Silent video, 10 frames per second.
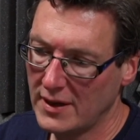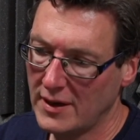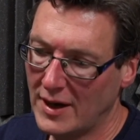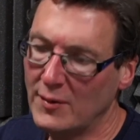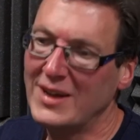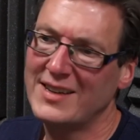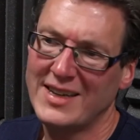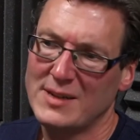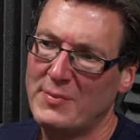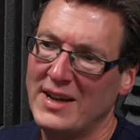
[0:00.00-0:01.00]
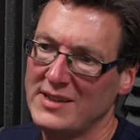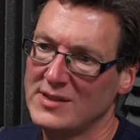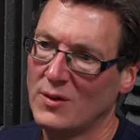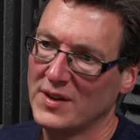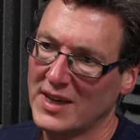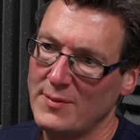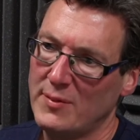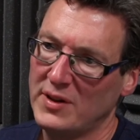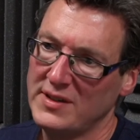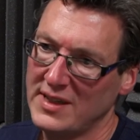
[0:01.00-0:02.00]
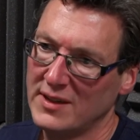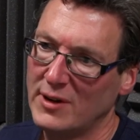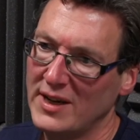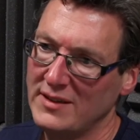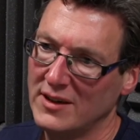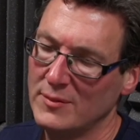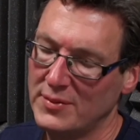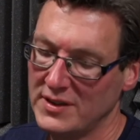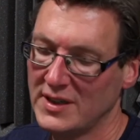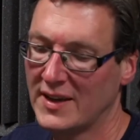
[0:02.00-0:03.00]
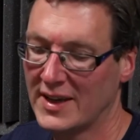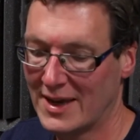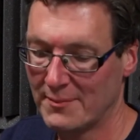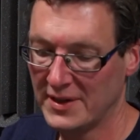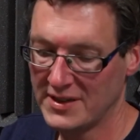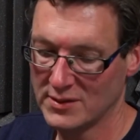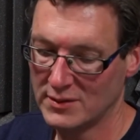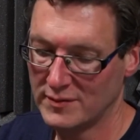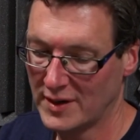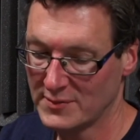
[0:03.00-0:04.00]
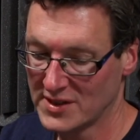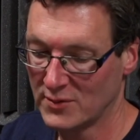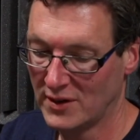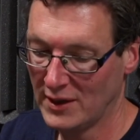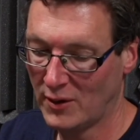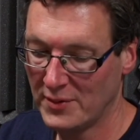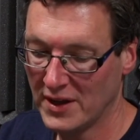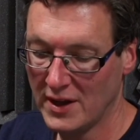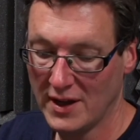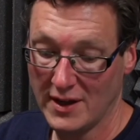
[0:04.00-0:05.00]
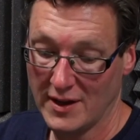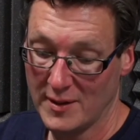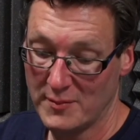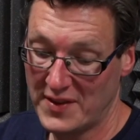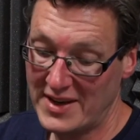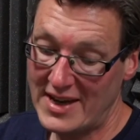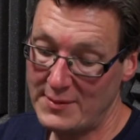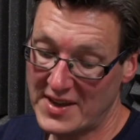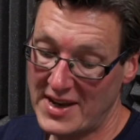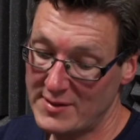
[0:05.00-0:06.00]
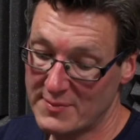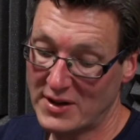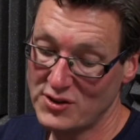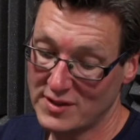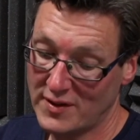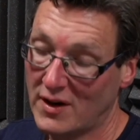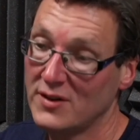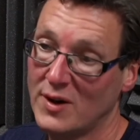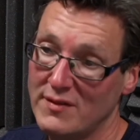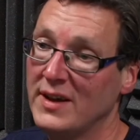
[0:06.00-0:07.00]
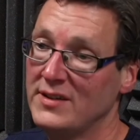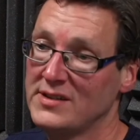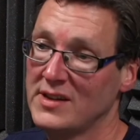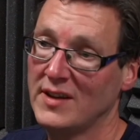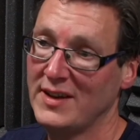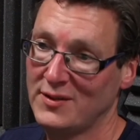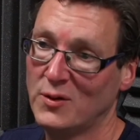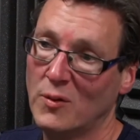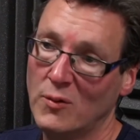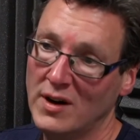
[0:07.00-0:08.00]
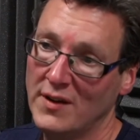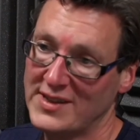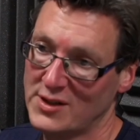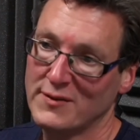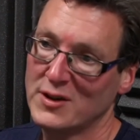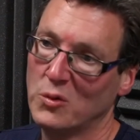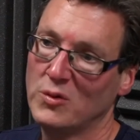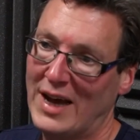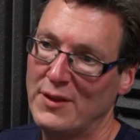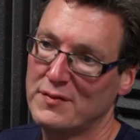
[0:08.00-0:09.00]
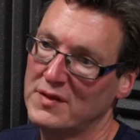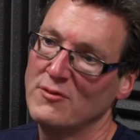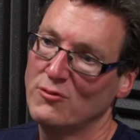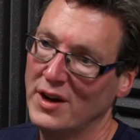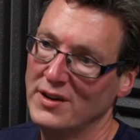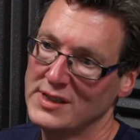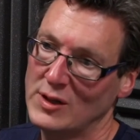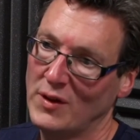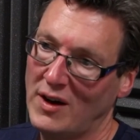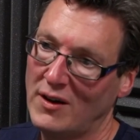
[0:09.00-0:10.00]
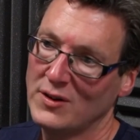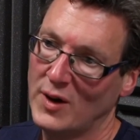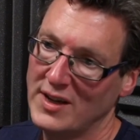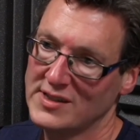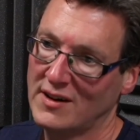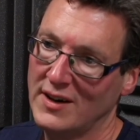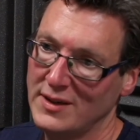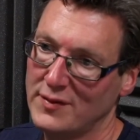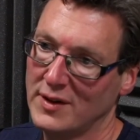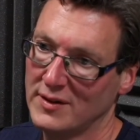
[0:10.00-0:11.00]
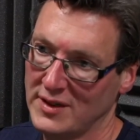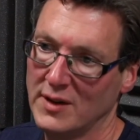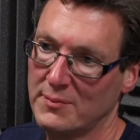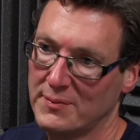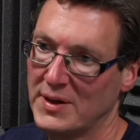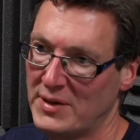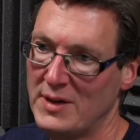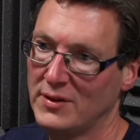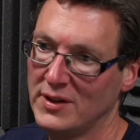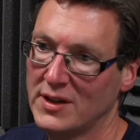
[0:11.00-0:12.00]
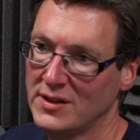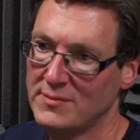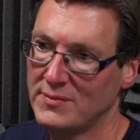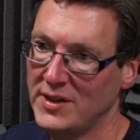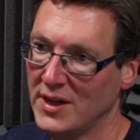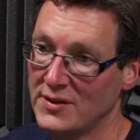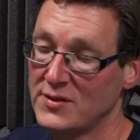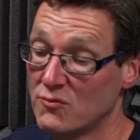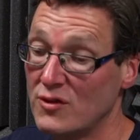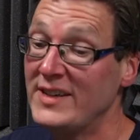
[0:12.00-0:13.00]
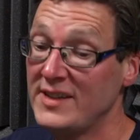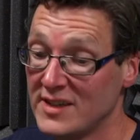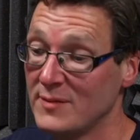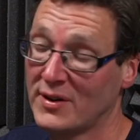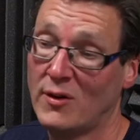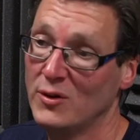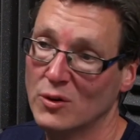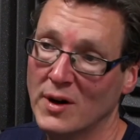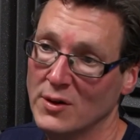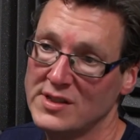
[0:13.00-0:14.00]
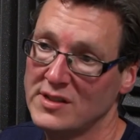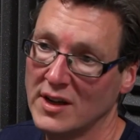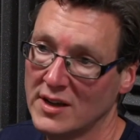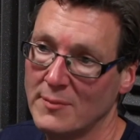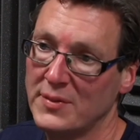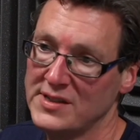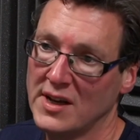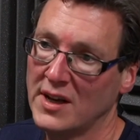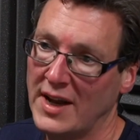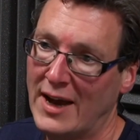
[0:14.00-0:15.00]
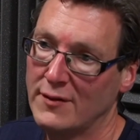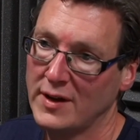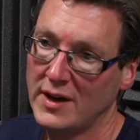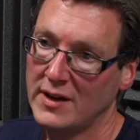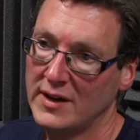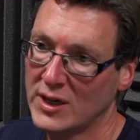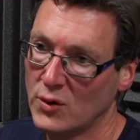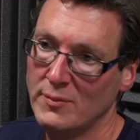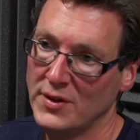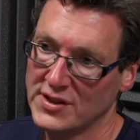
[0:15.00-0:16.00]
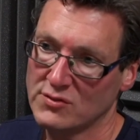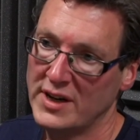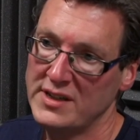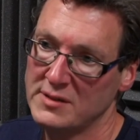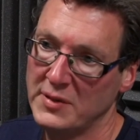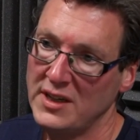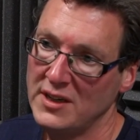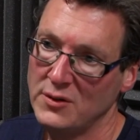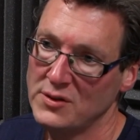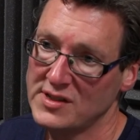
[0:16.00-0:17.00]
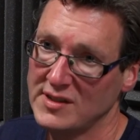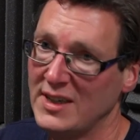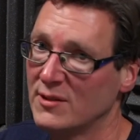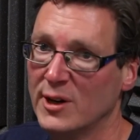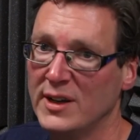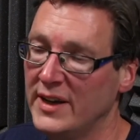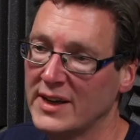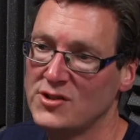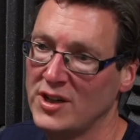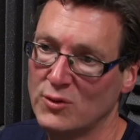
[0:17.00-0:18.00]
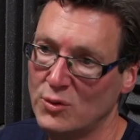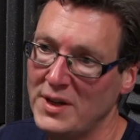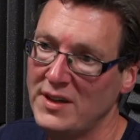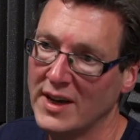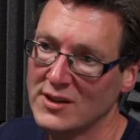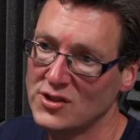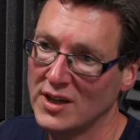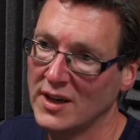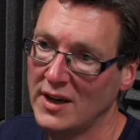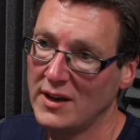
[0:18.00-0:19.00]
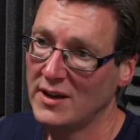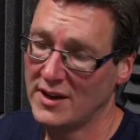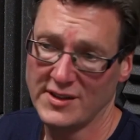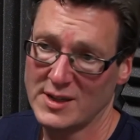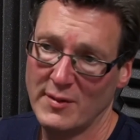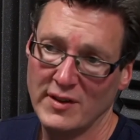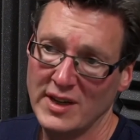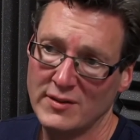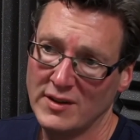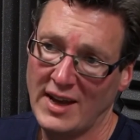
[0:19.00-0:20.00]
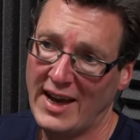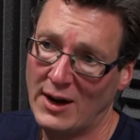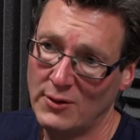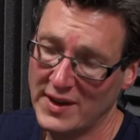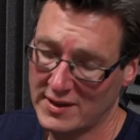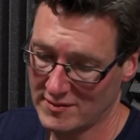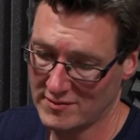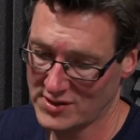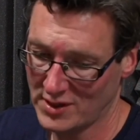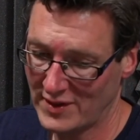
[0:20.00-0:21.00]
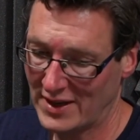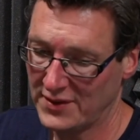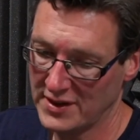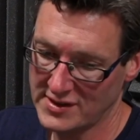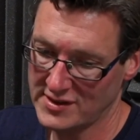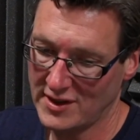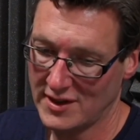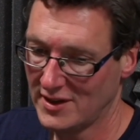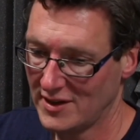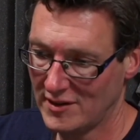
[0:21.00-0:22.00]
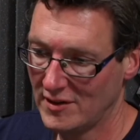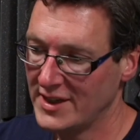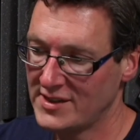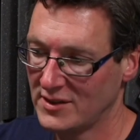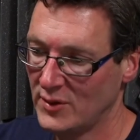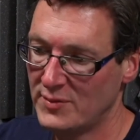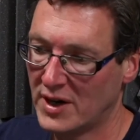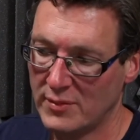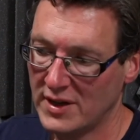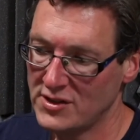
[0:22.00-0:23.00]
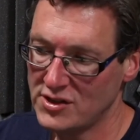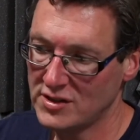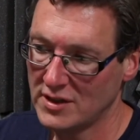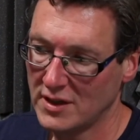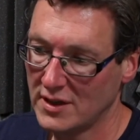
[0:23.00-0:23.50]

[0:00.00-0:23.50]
I think it depends on the capability of the radio, but it can be sort of up to quite a lot. But they named a bunch of hardware vendors that they thought they sort of called out the front runners on the hardware side for for people that could it's ready to deploy almost, companies that are going to have equipment that's ready to be used either early next year or mid next year, and some of it even now. And they sort of had this list that we published.